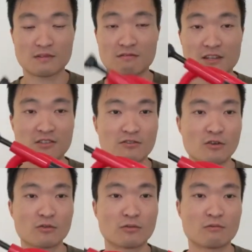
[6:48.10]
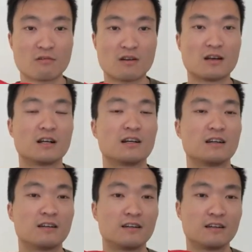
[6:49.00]
There's no
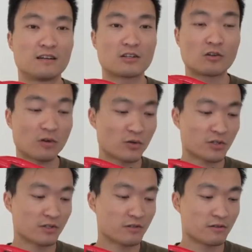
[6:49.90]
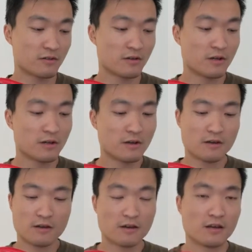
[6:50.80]
corrosion
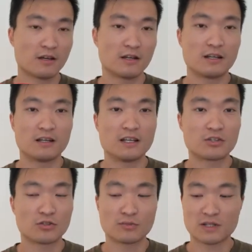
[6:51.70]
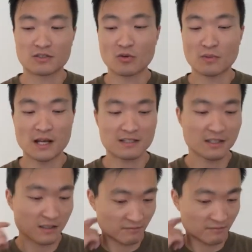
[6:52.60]
issue because it's all plastic.